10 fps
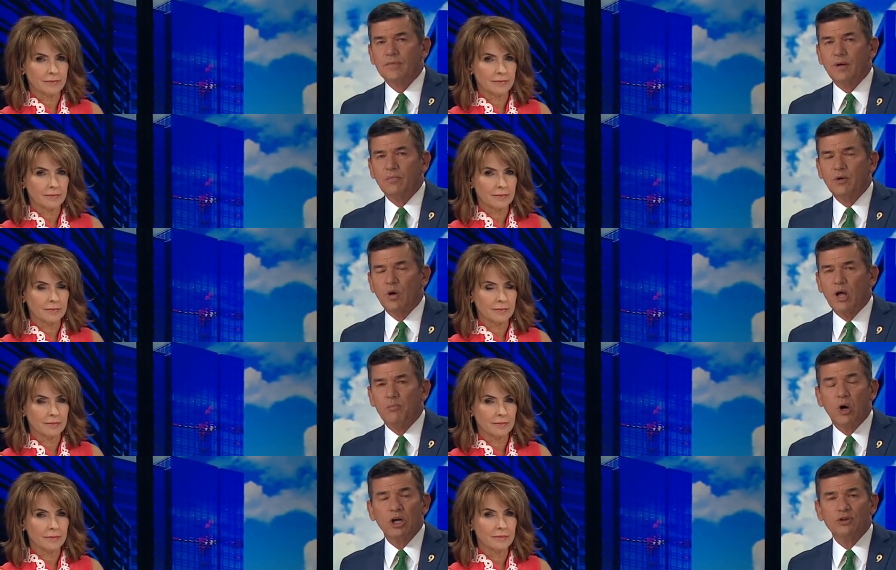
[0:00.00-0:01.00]
Speaker 1: Meanwhile,
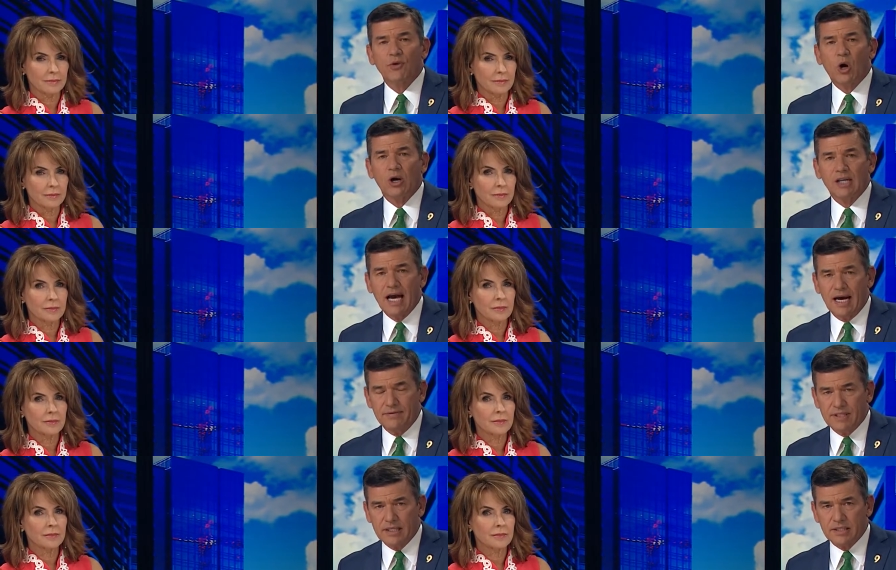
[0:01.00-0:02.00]
March for Our
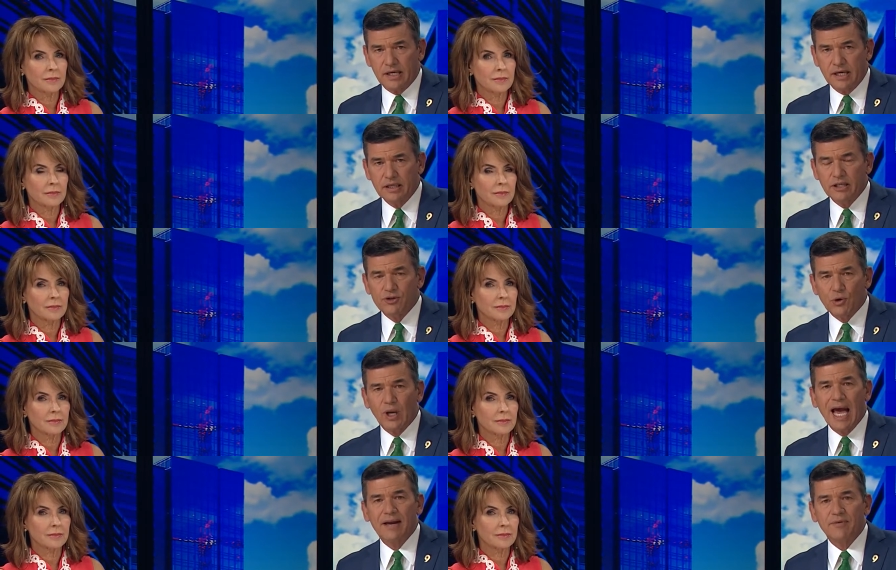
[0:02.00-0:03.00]
Lives. That's the gun
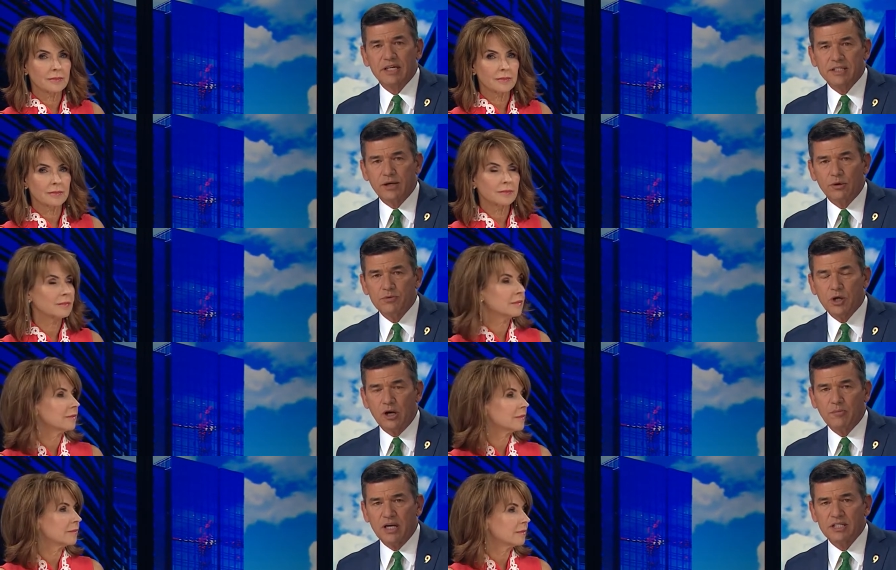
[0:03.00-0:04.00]
control advocacy group
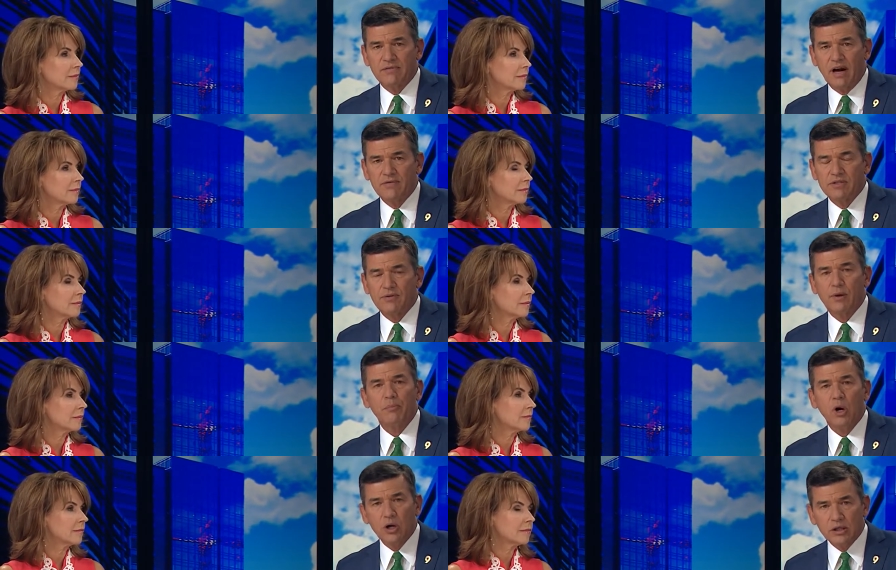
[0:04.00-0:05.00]
started by survivors of the
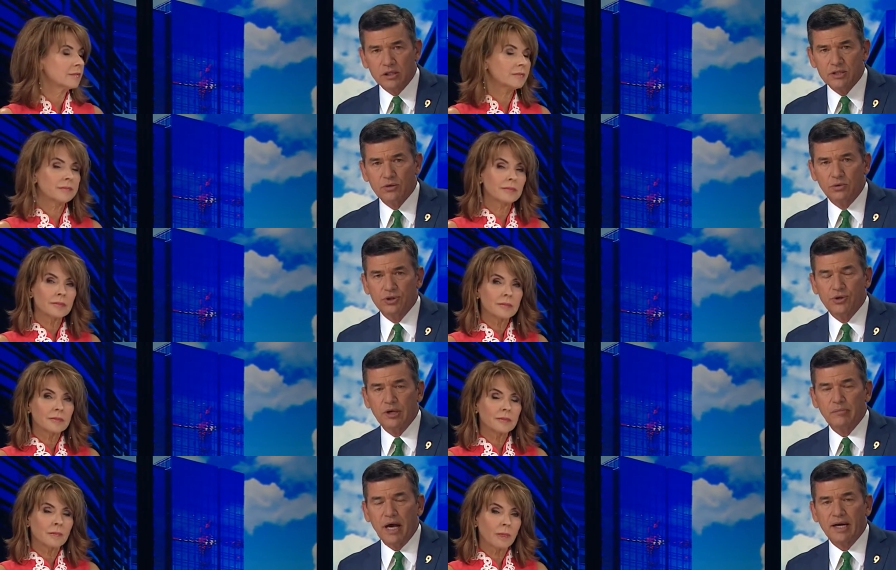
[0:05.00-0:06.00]
Parkland school
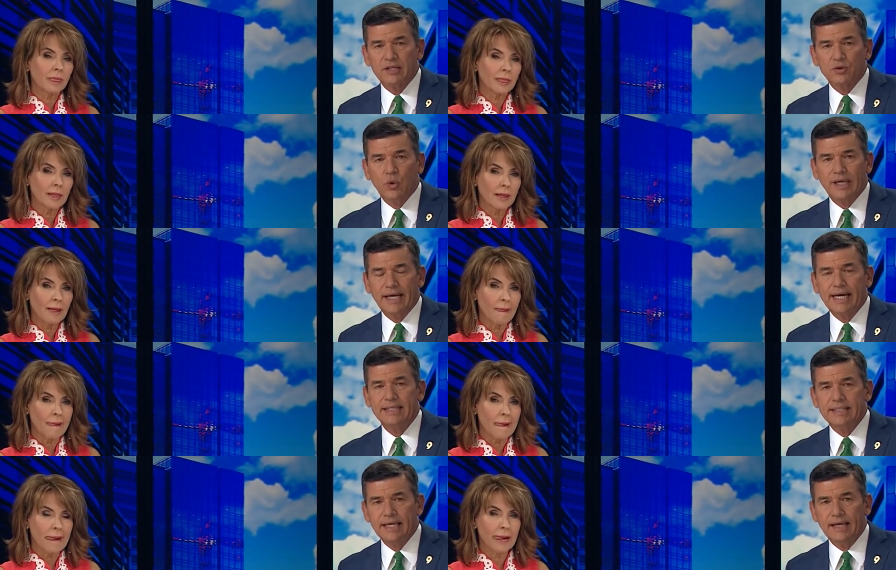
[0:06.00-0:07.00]
shooting back in
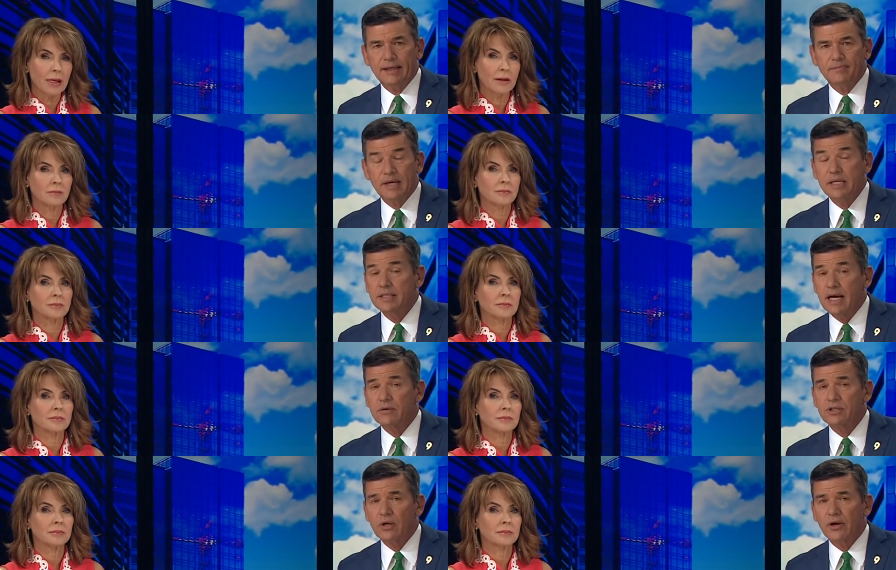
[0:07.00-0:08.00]
2018 is
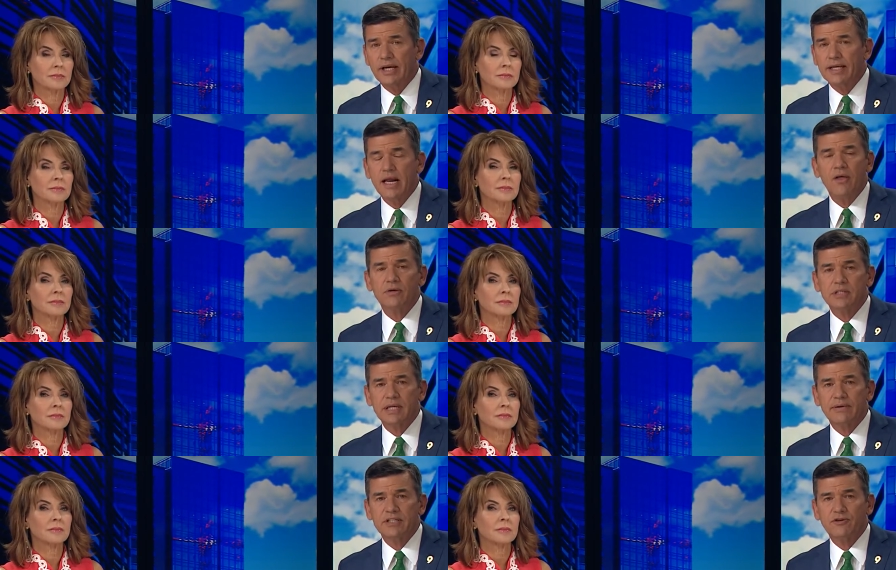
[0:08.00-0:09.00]
now starting another
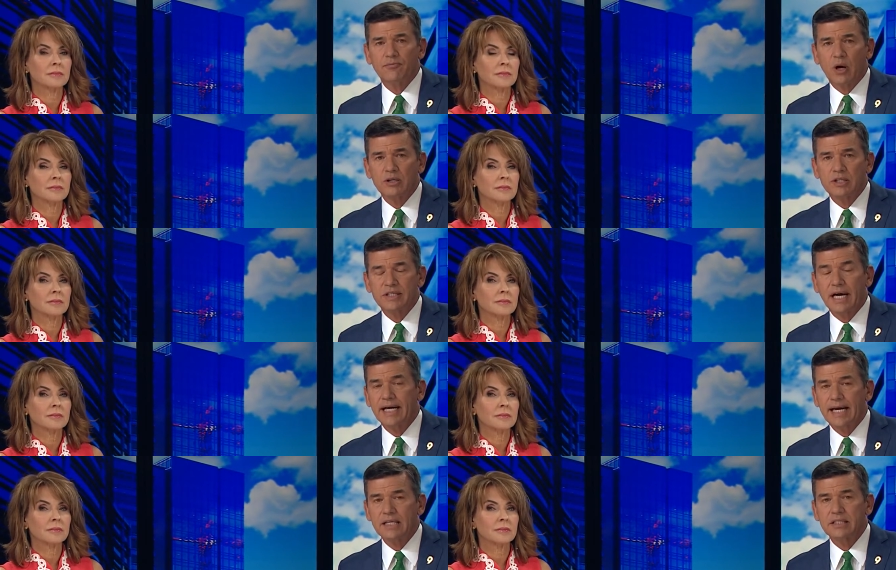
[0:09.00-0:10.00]
series of marches
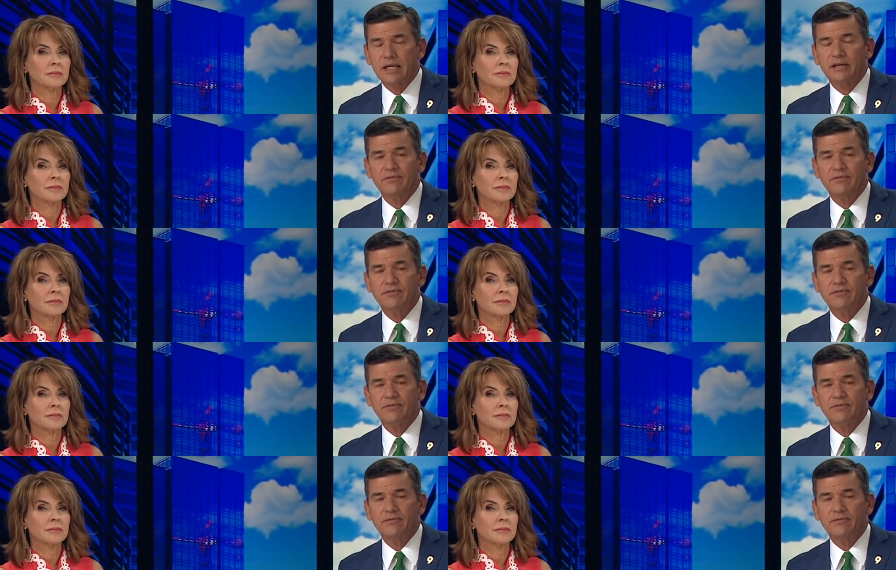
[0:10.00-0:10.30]
against gun